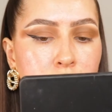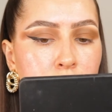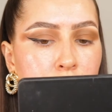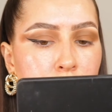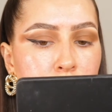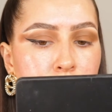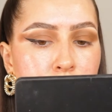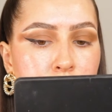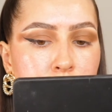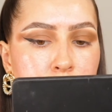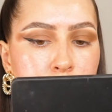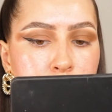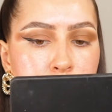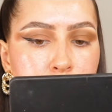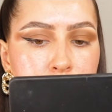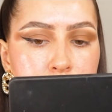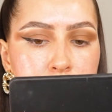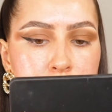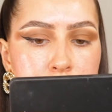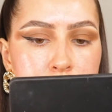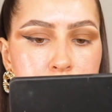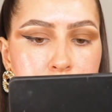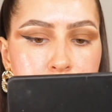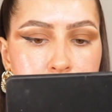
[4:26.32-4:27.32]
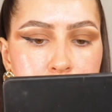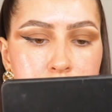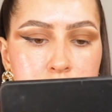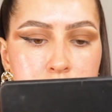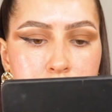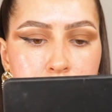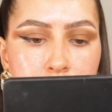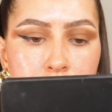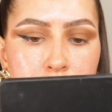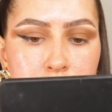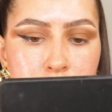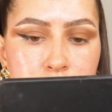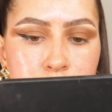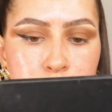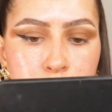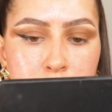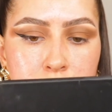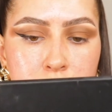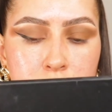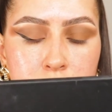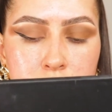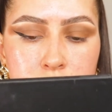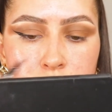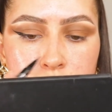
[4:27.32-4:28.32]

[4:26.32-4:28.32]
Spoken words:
I think I'm going to stick to this half wing,